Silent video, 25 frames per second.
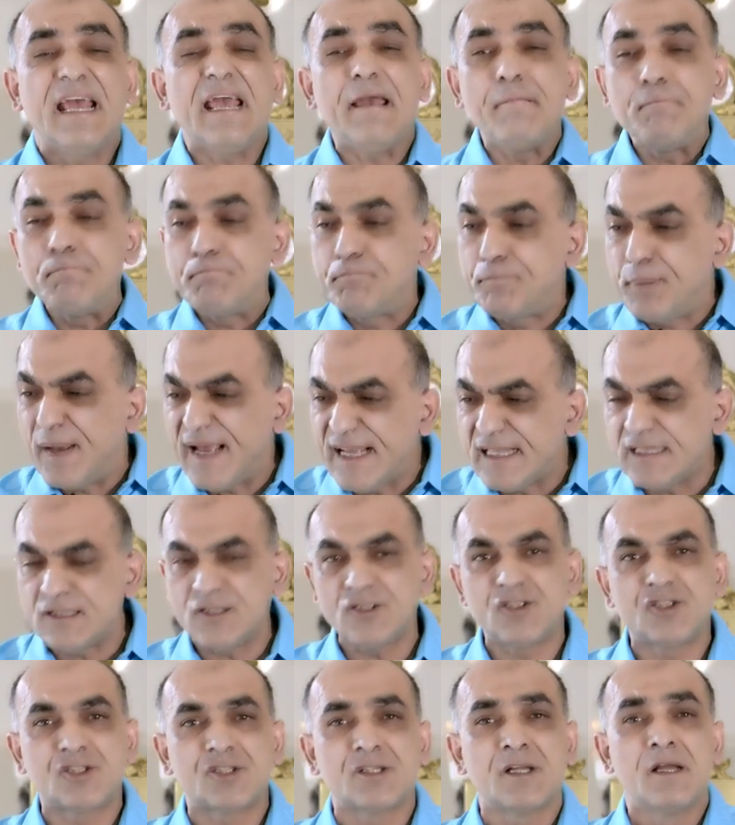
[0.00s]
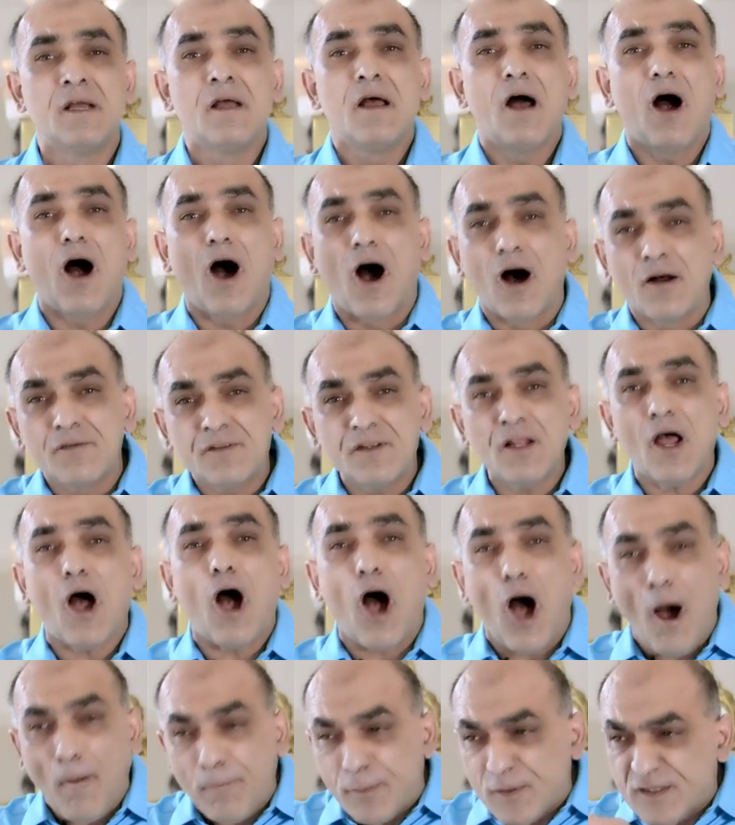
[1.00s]
impinged on the
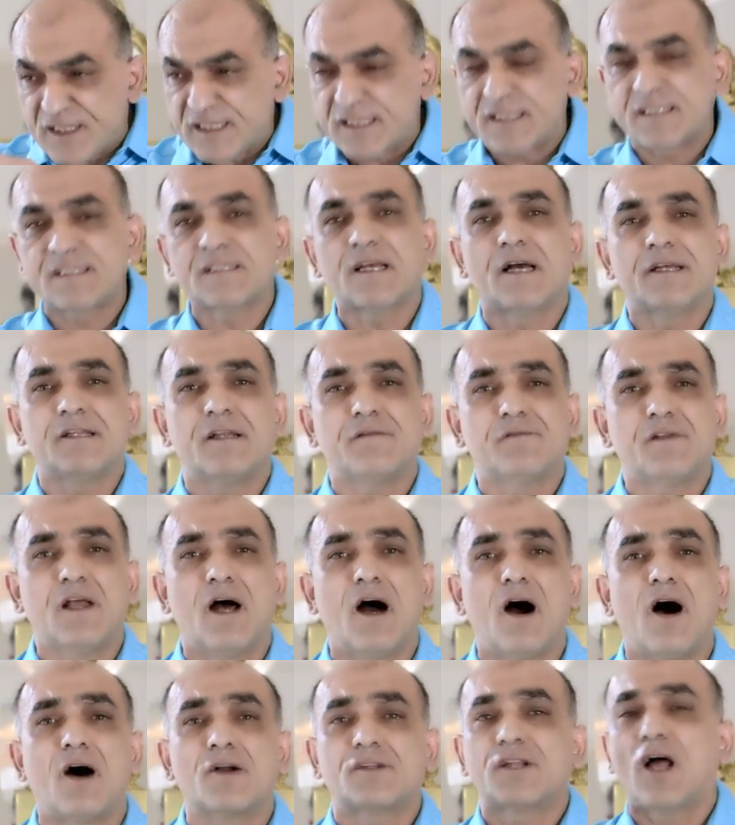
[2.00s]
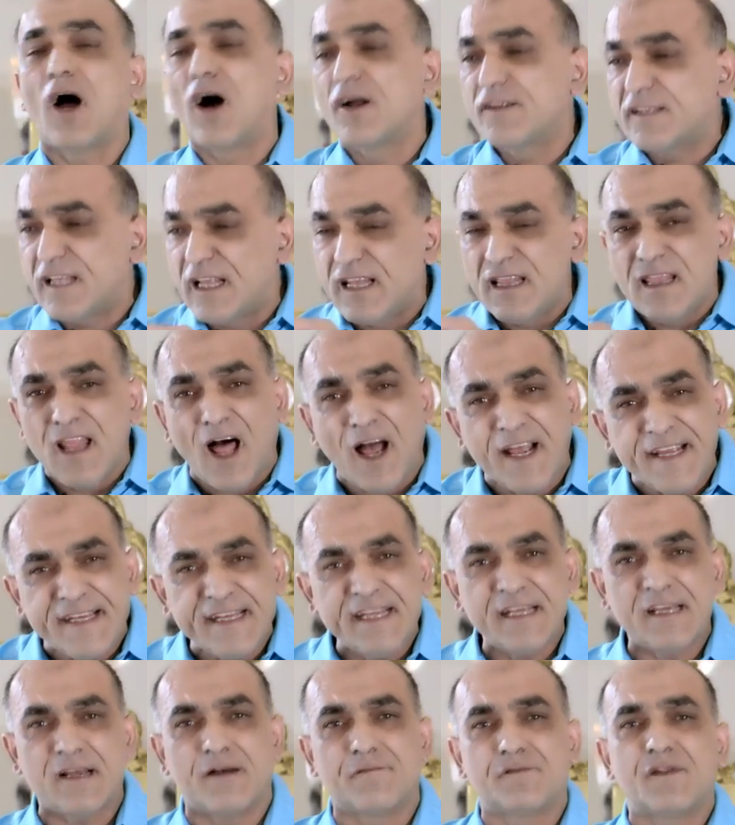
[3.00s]
opposite side of the heart, on the
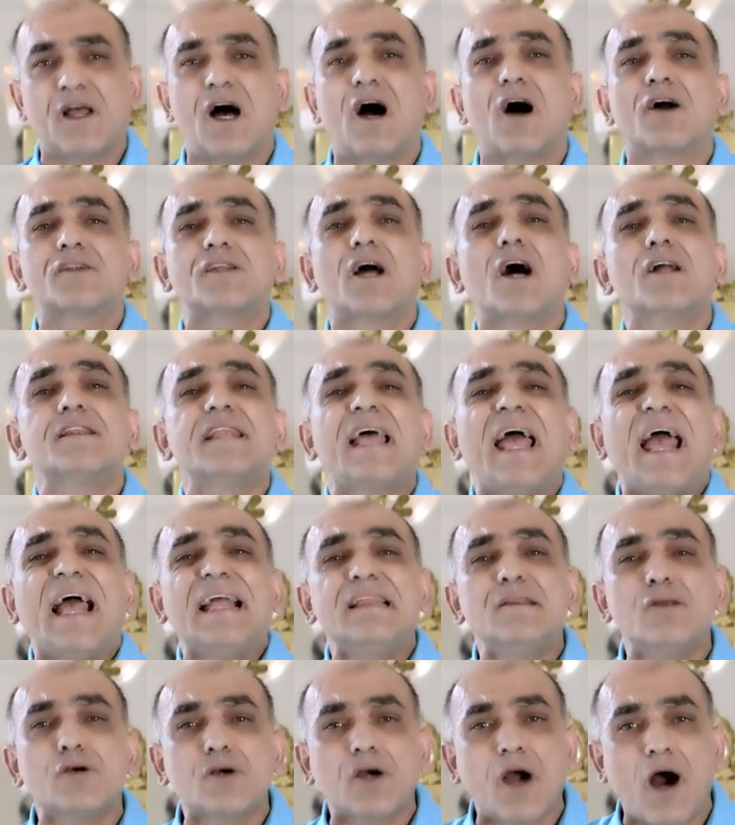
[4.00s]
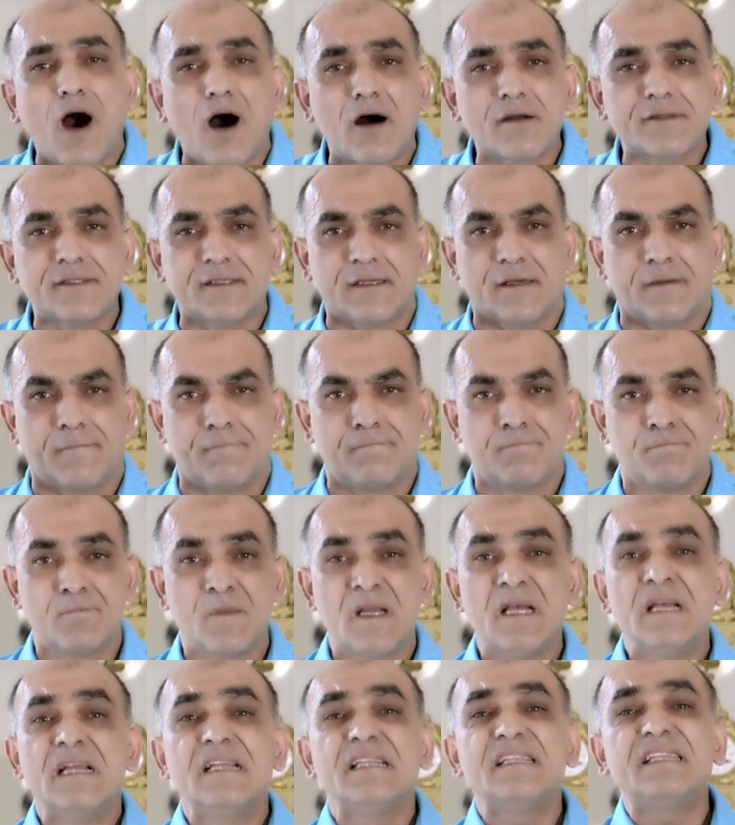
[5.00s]
lining of the heart, on the endocardium.
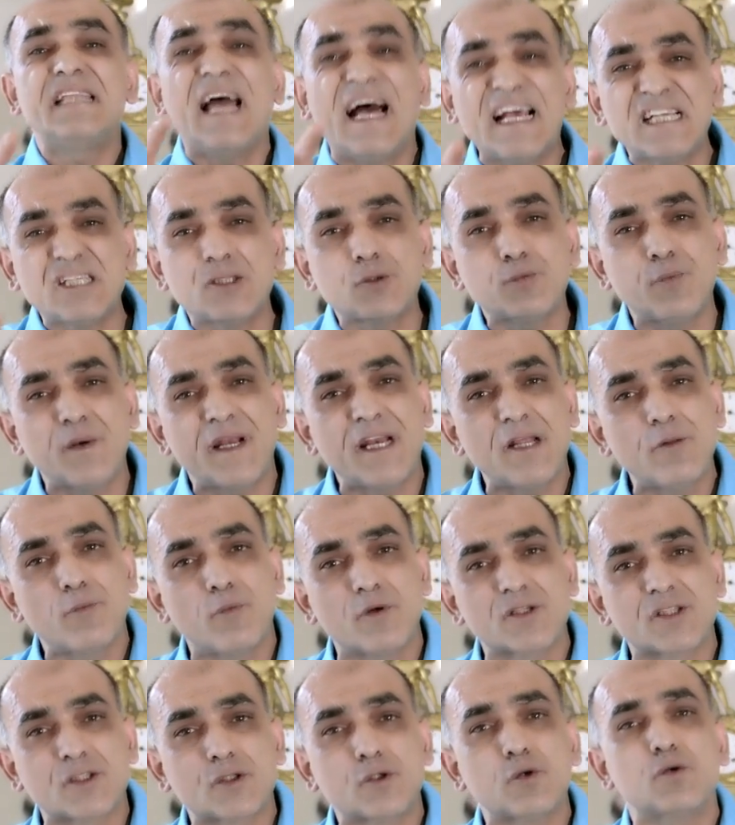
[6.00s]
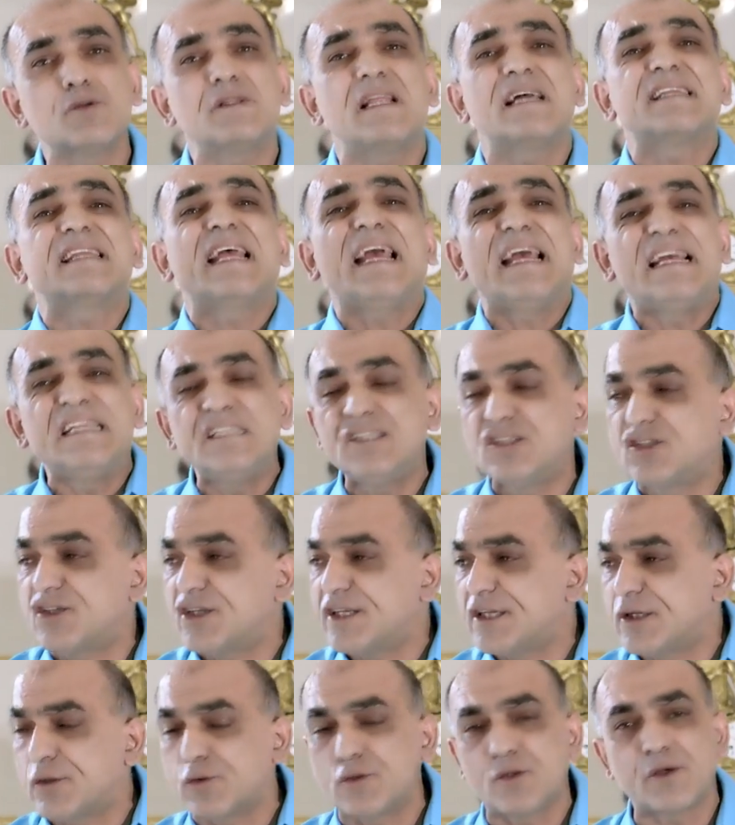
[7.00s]
That's where it was thought that
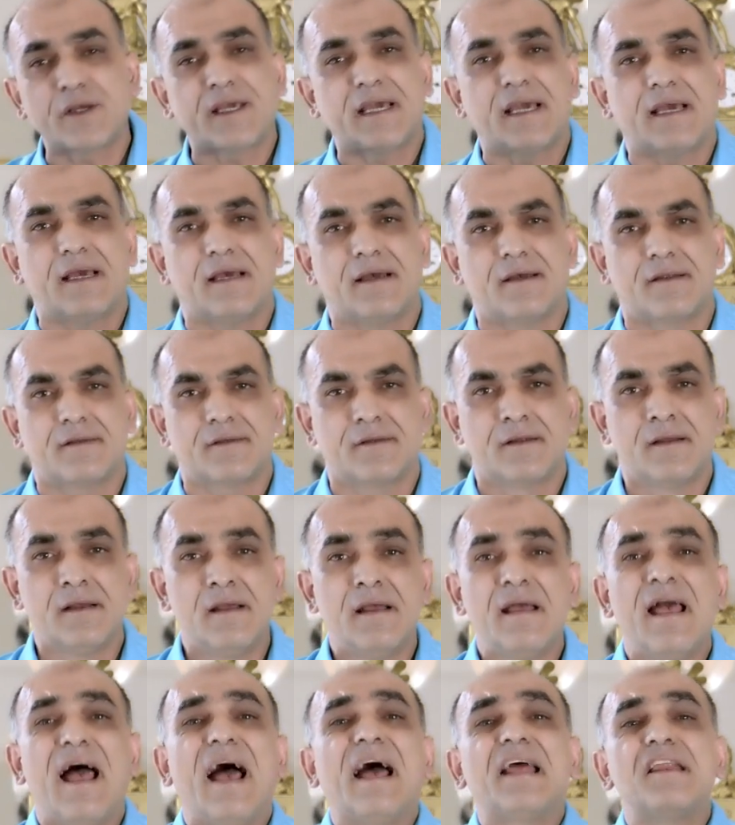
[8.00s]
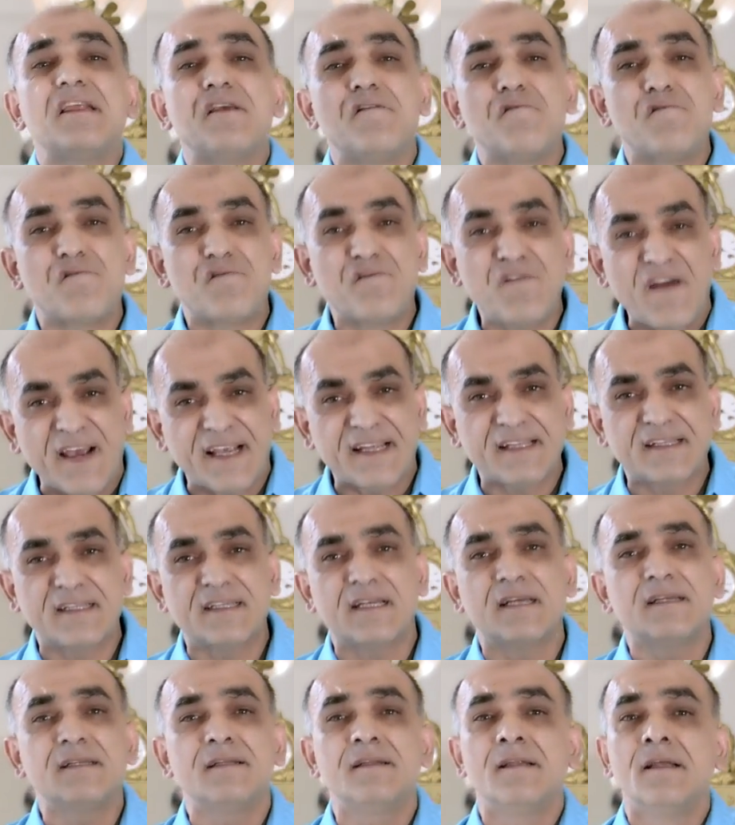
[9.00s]
injury could occur. And
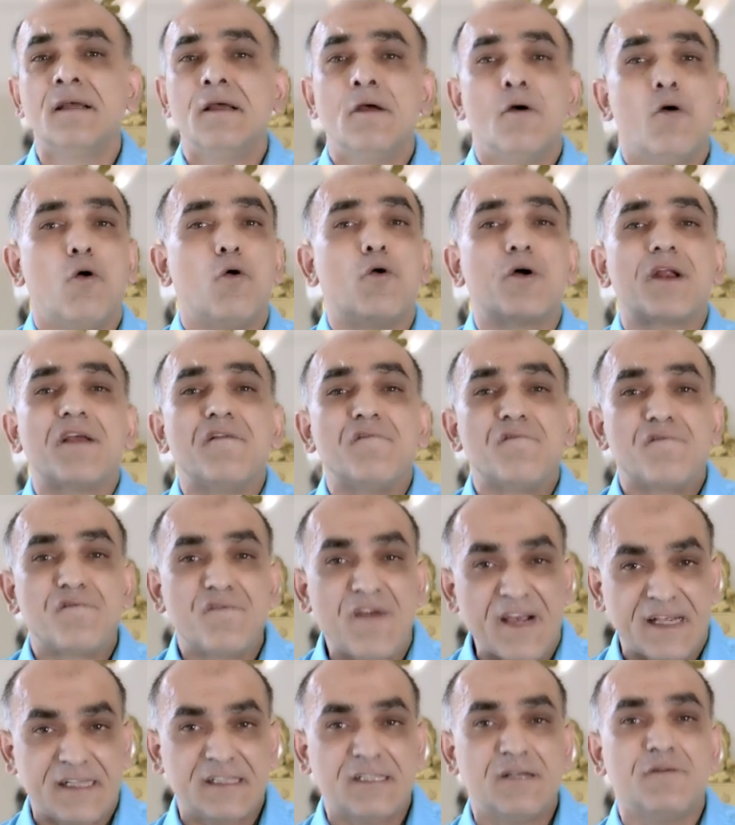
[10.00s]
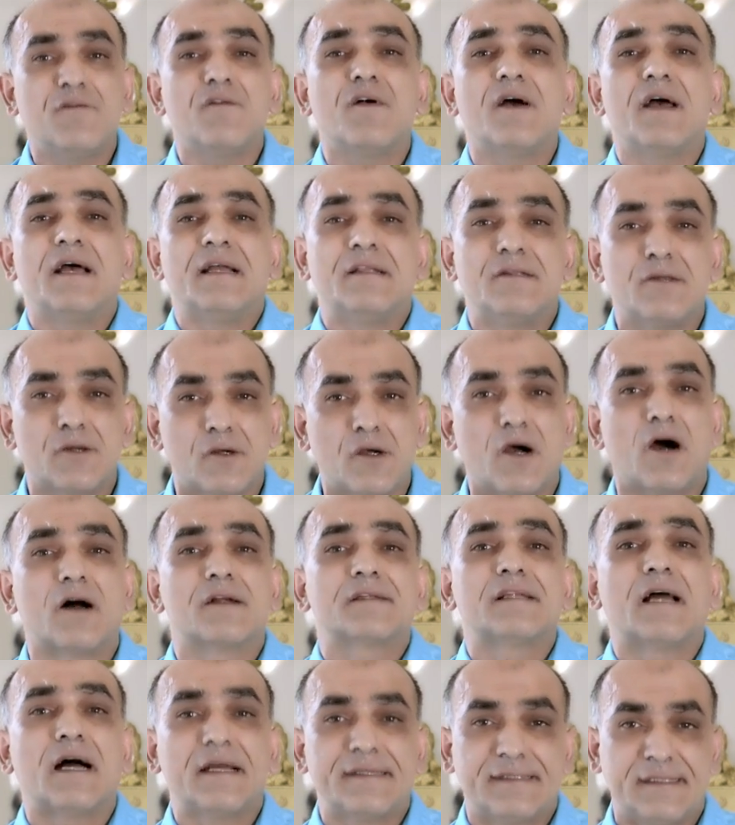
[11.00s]
infection or infective
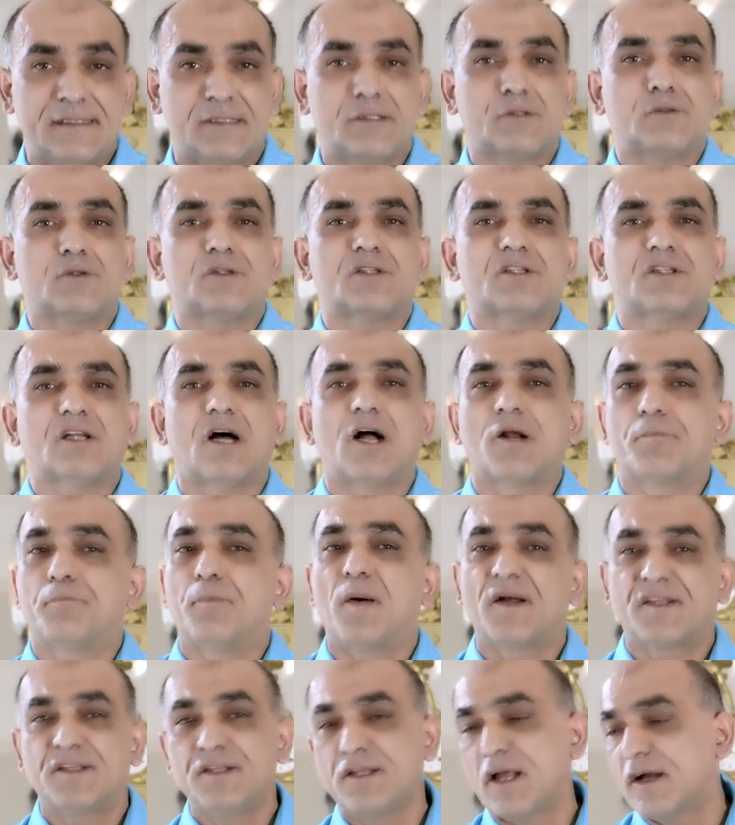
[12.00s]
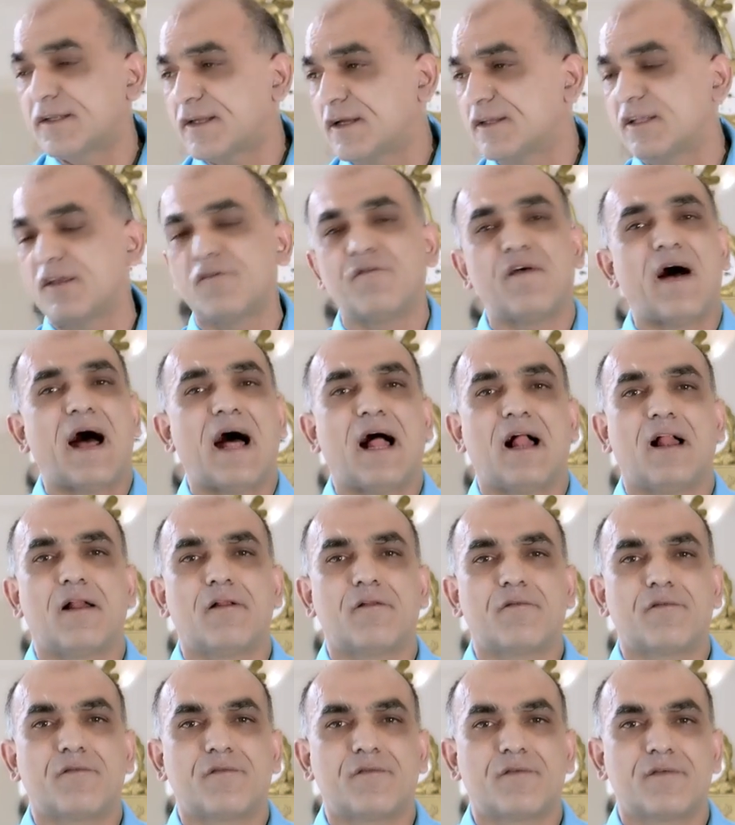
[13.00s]
endocarditis could start, but not on the
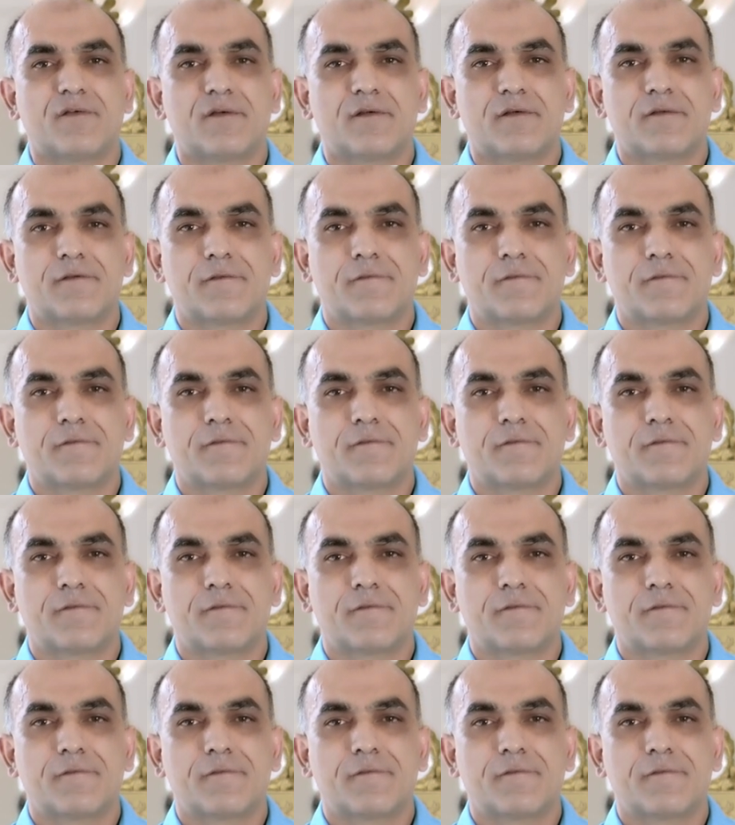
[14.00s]
valve.